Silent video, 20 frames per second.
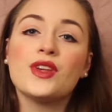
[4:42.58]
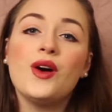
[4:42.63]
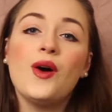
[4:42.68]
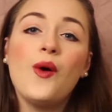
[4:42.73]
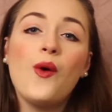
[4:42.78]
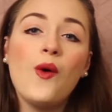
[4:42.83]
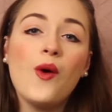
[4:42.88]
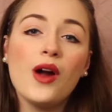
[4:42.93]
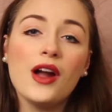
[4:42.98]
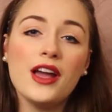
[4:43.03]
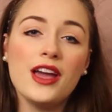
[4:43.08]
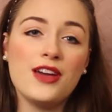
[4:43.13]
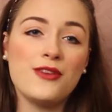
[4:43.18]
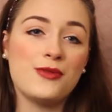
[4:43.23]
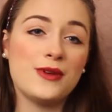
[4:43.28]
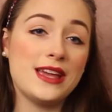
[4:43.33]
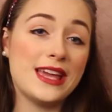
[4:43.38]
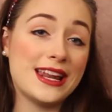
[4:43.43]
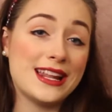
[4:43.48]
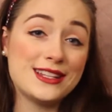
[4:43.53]
Or if
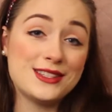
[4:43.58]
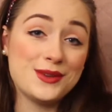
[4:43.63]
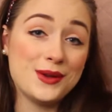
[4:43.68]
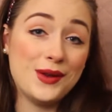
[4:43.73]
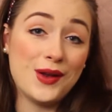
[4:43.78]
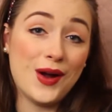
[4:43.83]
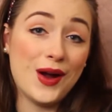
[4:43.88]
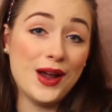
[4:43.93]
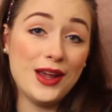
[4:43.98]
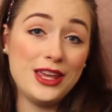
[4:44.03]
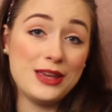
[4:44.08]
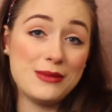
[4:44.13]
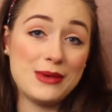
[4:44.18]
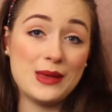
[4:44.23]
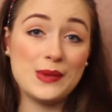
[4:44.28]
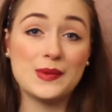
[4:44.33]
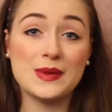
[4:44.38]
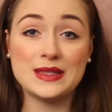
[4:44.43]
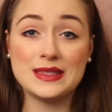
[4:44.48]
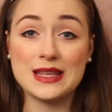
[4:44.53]
we get into an
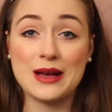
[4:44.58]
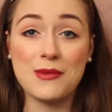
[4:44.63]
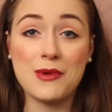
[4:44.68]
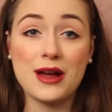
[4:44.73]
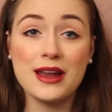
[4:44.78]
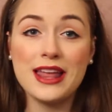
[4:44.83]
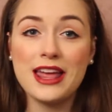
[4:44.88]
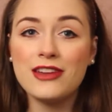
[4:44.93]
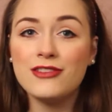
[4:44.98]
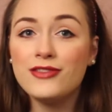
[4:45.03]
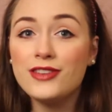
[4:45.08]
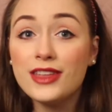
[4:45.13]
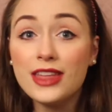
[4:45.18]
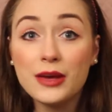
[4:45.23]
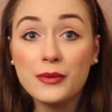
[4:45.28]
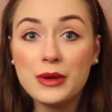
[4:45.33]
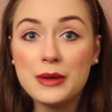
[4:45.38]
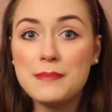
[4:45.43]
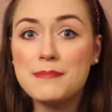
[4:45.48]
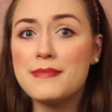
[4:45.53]
argument with someone and feel
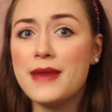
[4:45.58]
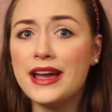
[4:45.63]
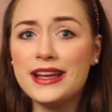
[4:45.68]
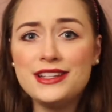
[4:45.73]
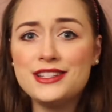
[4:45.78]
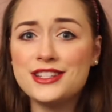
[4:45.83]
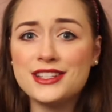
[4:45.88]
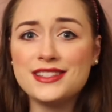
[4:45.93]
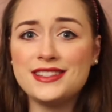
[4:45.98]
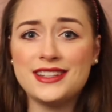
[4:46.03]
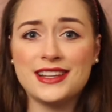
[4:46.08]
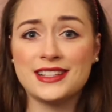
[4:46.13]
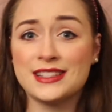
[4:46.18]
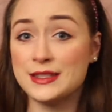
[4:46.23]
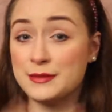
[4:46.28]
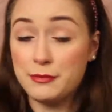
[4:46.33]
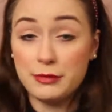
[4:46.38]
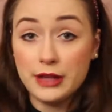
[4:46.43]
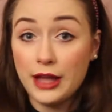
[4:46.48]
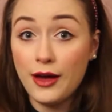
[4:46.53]
like we might just
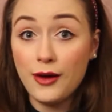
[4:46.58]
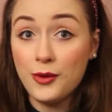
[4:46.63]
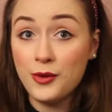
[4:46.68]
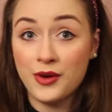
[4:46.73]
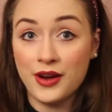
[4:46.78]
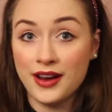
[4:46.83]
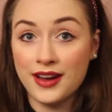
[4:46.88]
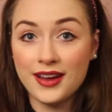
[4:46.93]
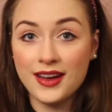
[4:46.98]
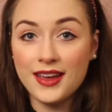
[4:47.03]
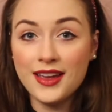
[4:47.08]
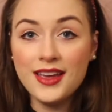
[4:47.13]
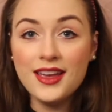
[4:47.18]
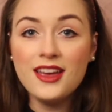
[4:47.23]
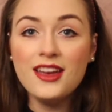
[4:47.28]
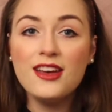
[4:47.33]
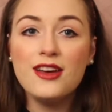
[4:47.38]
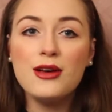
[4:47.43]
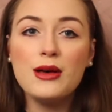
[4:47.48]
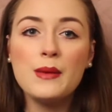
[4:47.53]
explode.
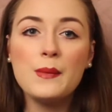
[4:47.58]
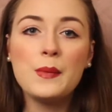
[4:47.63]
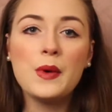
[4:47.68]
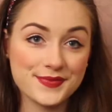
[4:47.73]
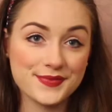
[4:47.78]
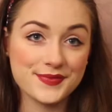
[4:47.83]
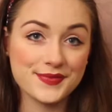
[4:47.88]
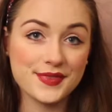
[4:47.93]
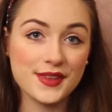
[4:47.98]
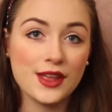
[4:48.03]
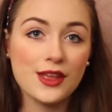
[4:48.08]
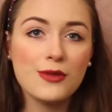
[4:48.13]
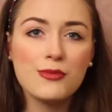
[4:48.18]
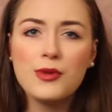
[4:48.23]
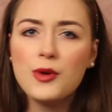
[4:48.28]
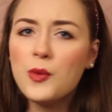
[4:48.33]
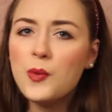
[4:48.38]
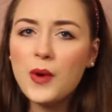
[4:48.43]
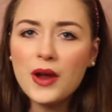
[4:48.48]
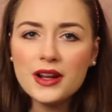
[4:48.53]

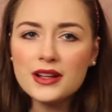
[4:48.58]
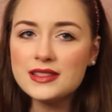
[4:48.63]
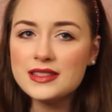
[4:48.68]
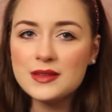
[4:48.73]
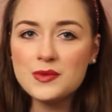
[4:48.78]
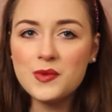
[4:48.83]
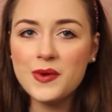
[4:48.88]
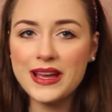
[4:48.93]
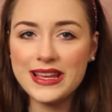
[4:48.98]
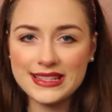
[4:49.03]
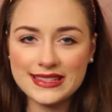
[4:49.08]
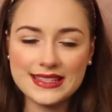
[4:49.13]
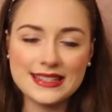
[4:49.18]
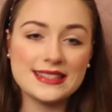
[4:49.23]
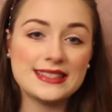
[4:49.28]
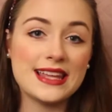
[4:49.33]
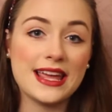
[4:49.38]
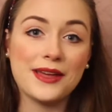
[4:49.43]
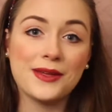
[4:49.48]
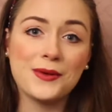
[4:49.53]
But what are some ways to
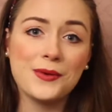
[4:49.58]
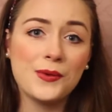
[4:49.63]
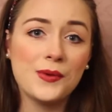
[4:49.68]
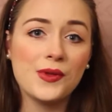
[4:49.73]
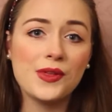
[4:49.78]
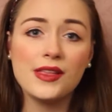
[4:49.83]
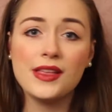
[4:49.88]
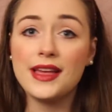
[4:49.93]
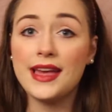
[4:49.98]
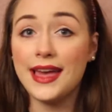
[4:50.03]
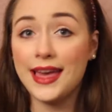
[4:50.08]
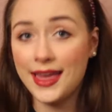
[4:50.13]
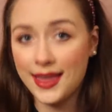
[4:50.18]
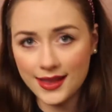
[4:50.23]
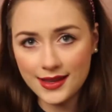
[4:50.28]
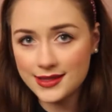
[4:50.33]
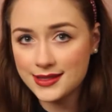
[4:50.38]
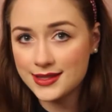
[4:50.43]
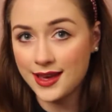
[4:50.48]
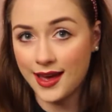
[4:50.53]
stay cool
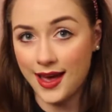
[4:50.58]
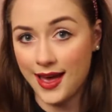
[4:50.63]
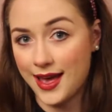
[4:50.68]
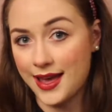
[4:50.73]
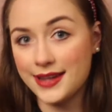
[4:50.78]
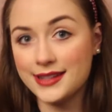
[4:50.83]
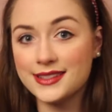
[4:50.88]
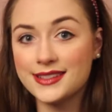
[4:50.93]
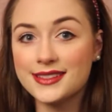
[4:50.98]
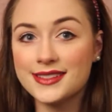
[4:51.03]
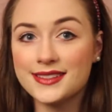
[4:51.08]
and kind?